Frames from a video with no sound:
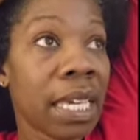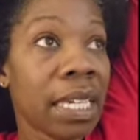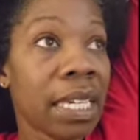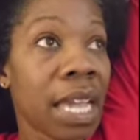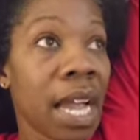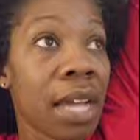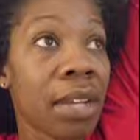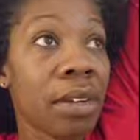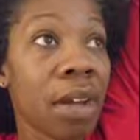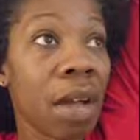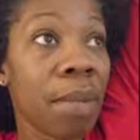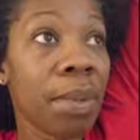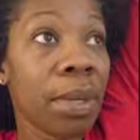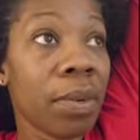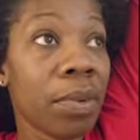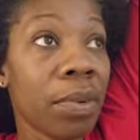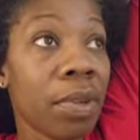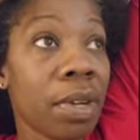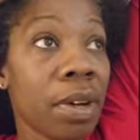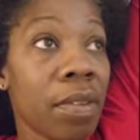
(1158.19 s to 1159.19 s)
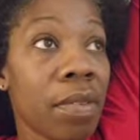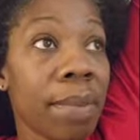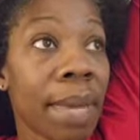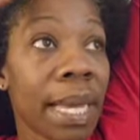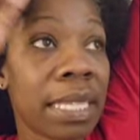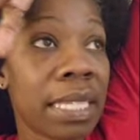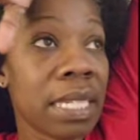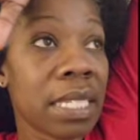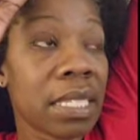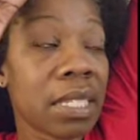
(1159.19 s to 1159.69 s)
y'all know I've been going over
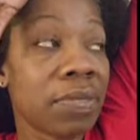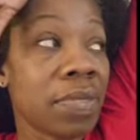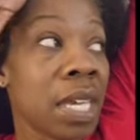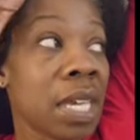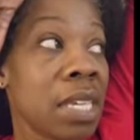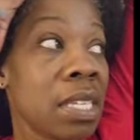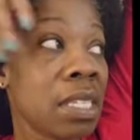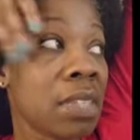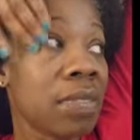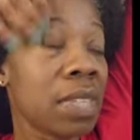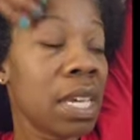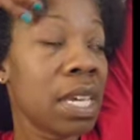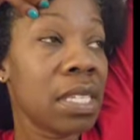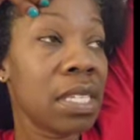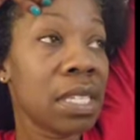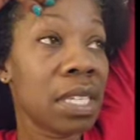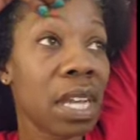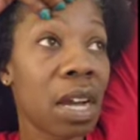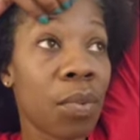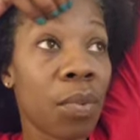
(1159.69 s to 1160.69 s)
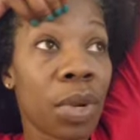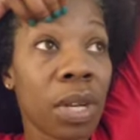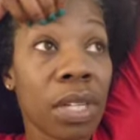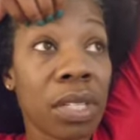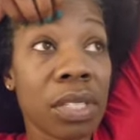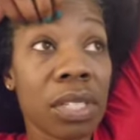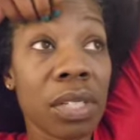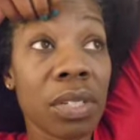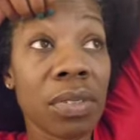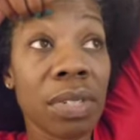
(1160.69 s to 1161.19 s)
my list of things, the things that I want to
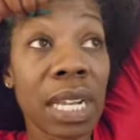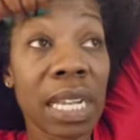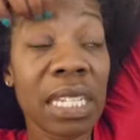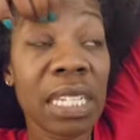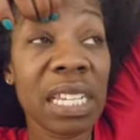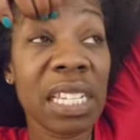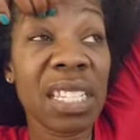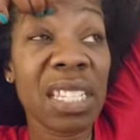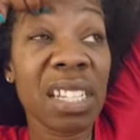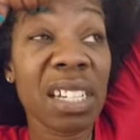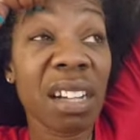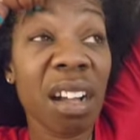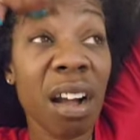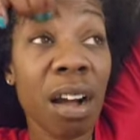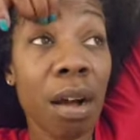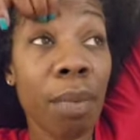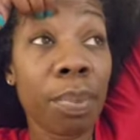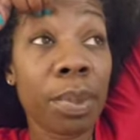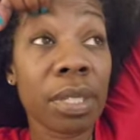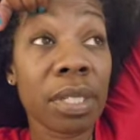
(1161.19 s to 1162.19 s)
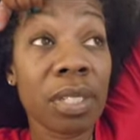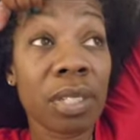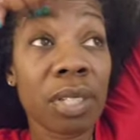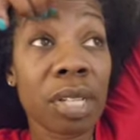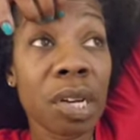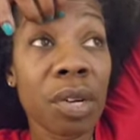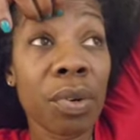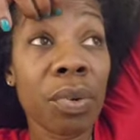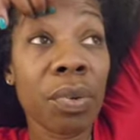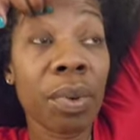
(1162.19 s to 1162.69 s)
do and I need to accomplish.
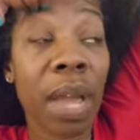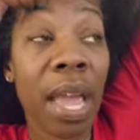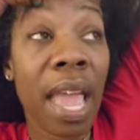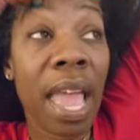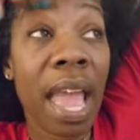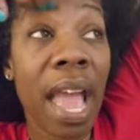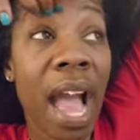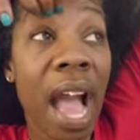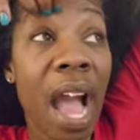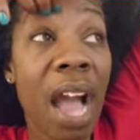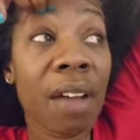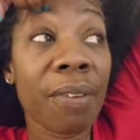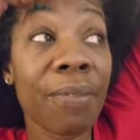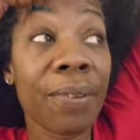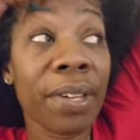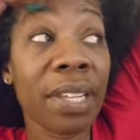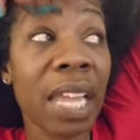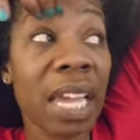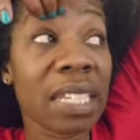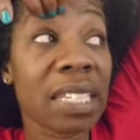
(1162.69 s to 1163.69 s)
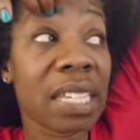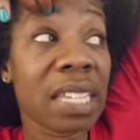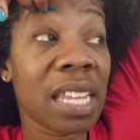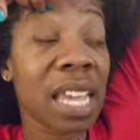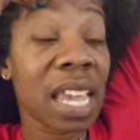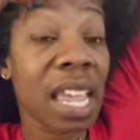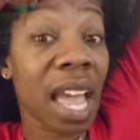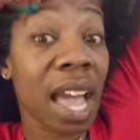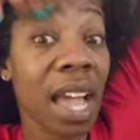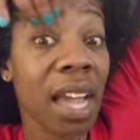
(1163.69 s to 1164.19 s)
So I feel like
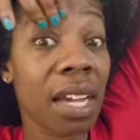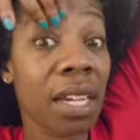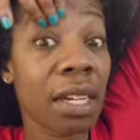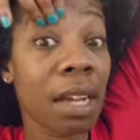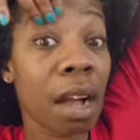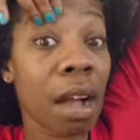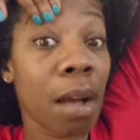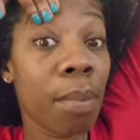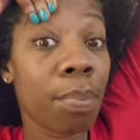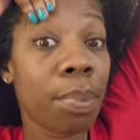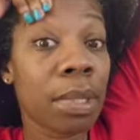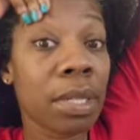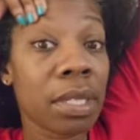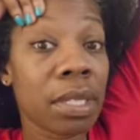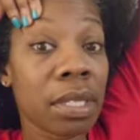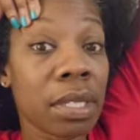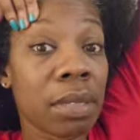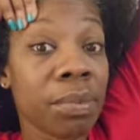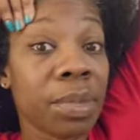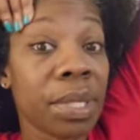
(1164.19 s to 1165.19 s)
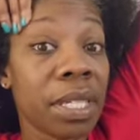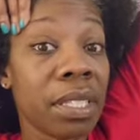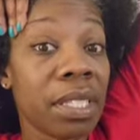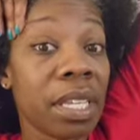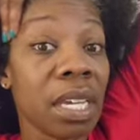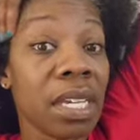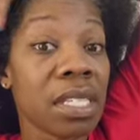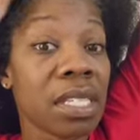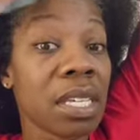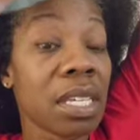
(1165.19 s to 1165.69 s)
today I accomplished some good
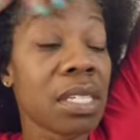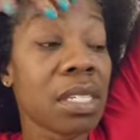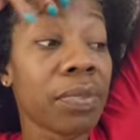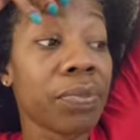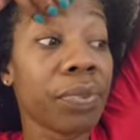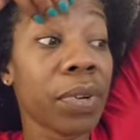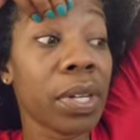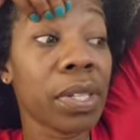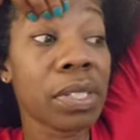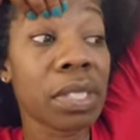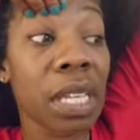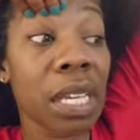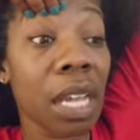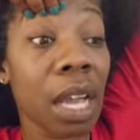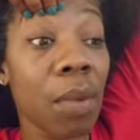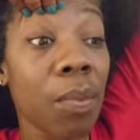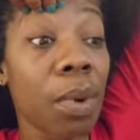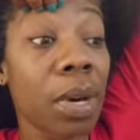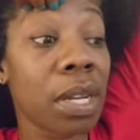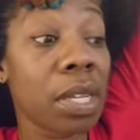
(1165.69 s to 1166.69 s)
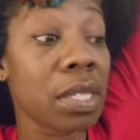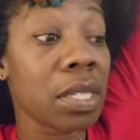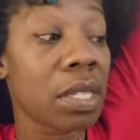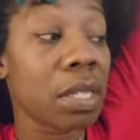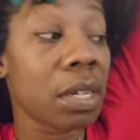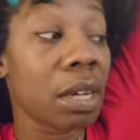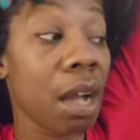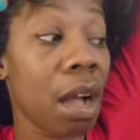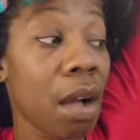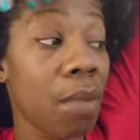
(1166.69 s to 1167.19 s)
things because the first thing I wanted
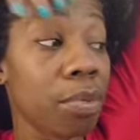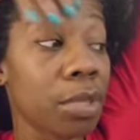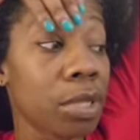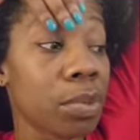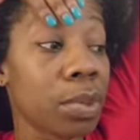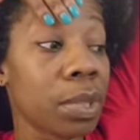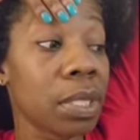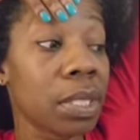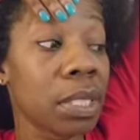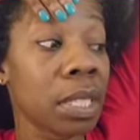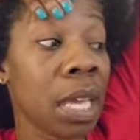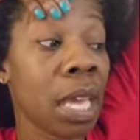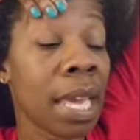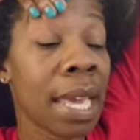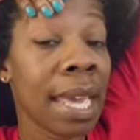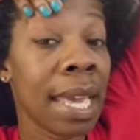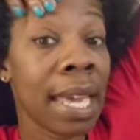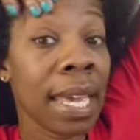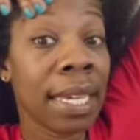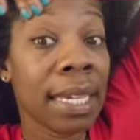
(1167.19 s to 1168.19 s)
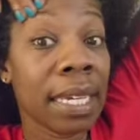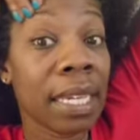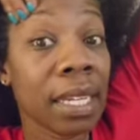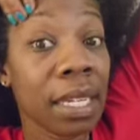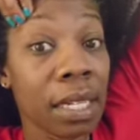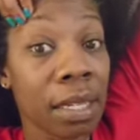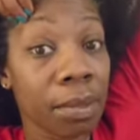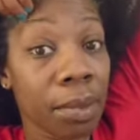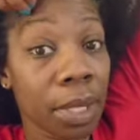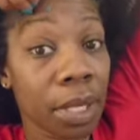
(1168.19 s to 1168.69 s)
to accomplish was
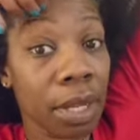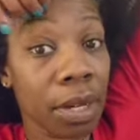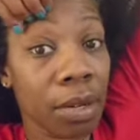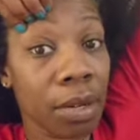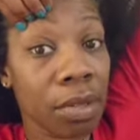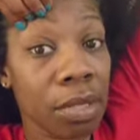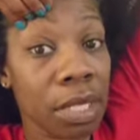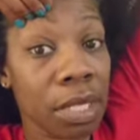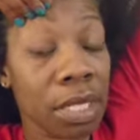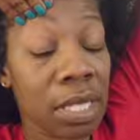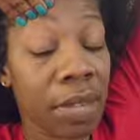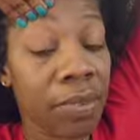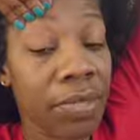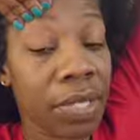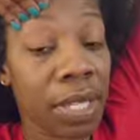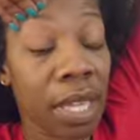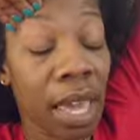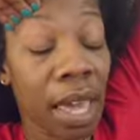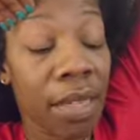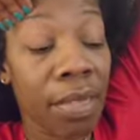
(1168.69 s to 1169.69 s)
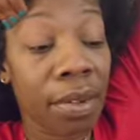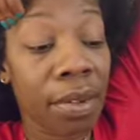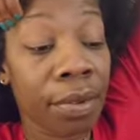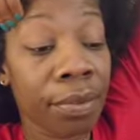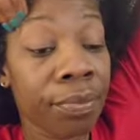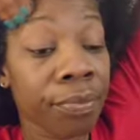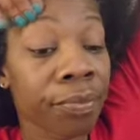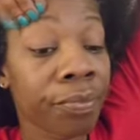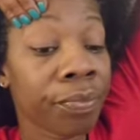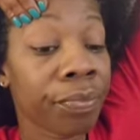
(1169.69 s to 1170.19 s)
getting them clothes and stuff
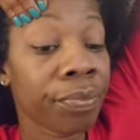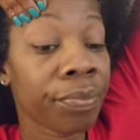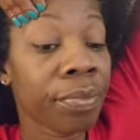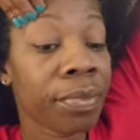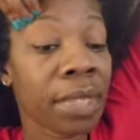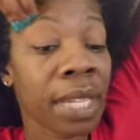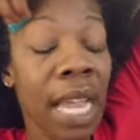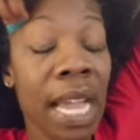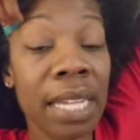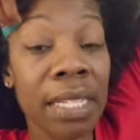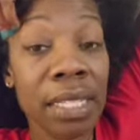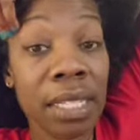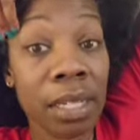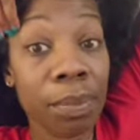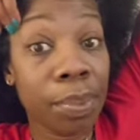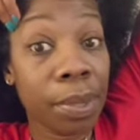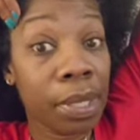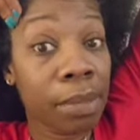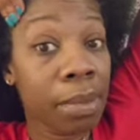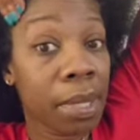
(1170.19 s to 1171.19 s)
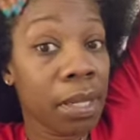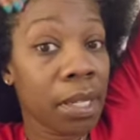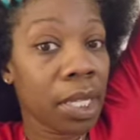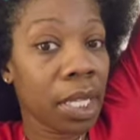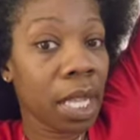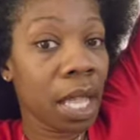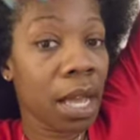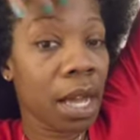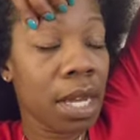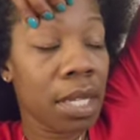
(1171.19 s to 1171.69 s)
together. I did put them in the
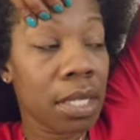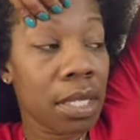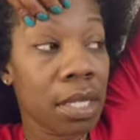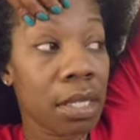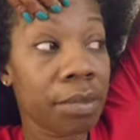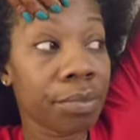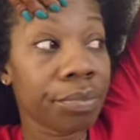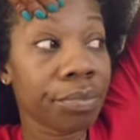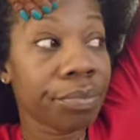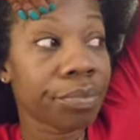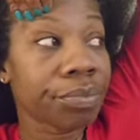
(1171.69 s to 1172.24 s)
closet.